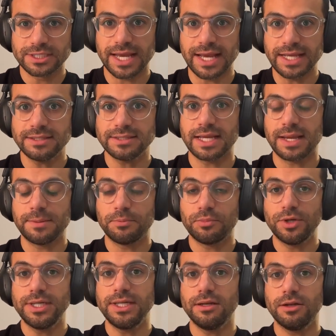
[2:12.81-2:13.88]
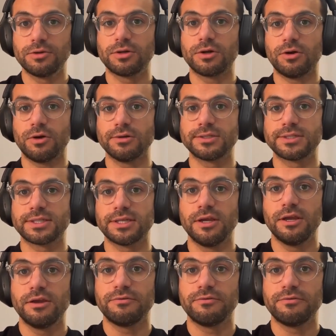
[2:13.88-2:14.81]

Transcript: test and pretty low cost